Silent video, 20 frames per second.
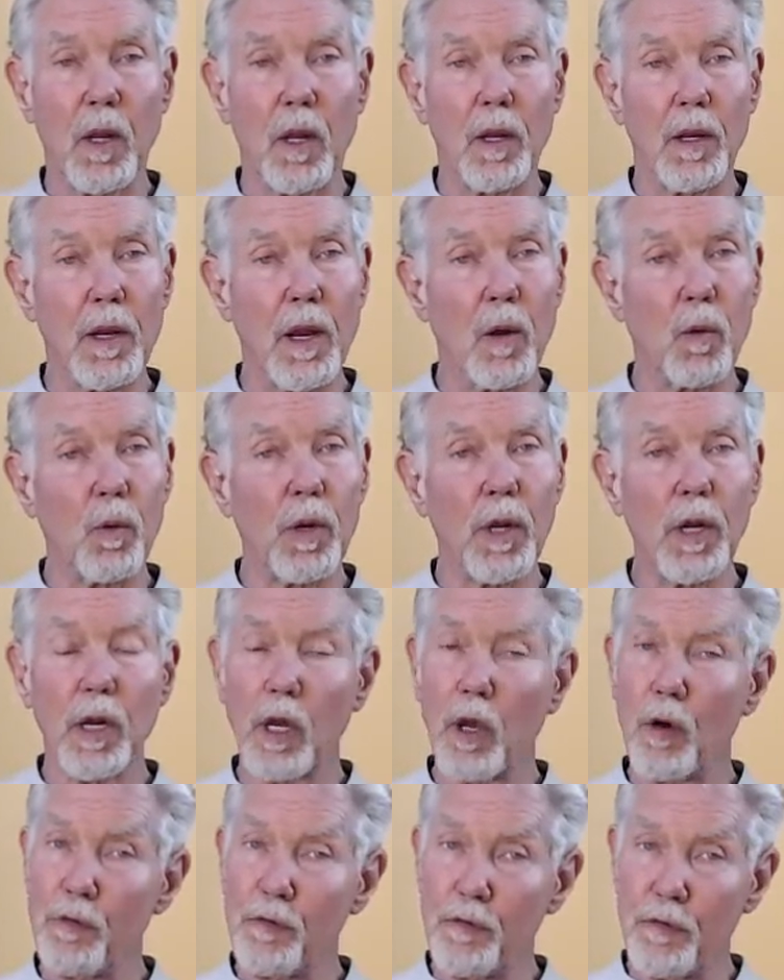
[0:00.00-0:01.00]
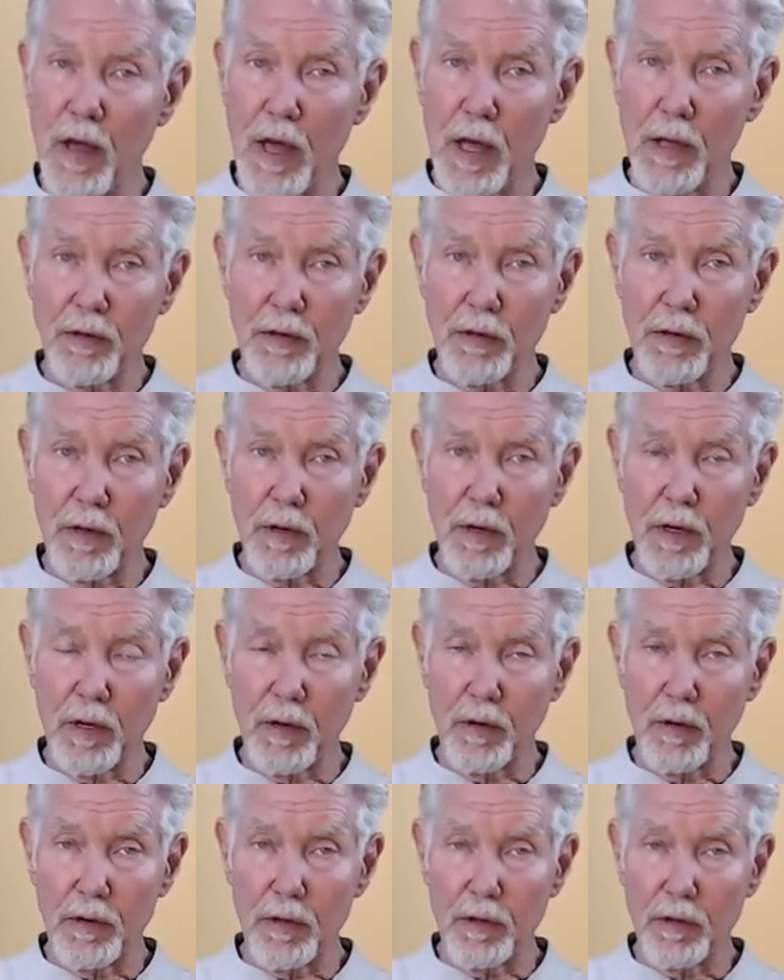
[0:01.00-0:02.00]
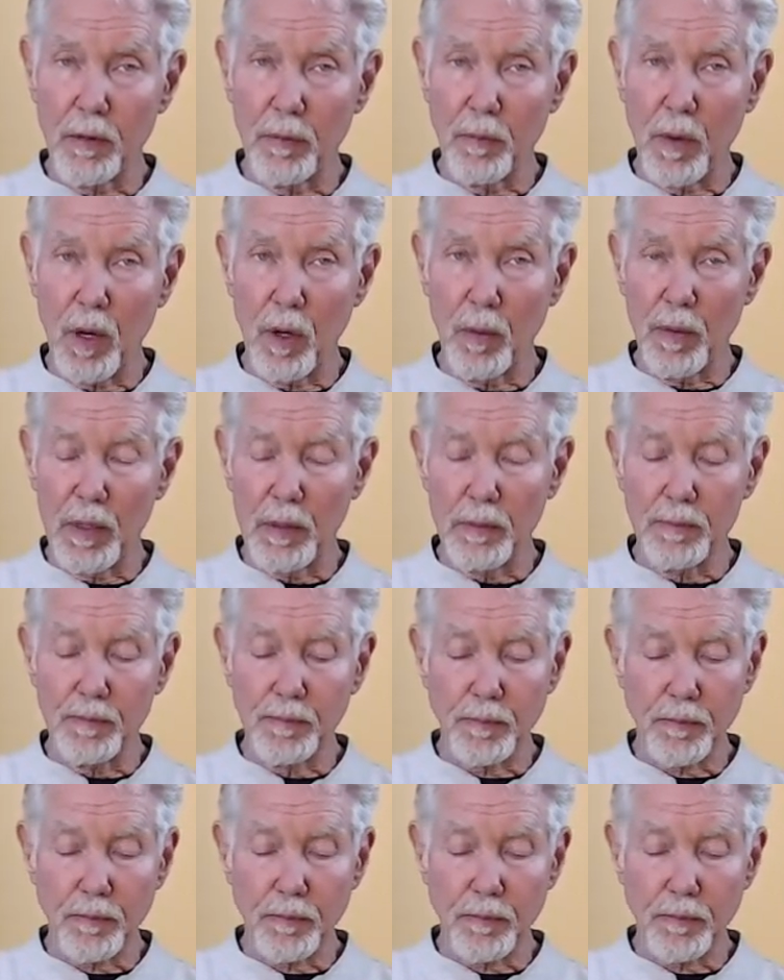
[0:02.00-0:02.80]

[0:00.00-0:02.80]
Now we're going to go faster here in just a moment.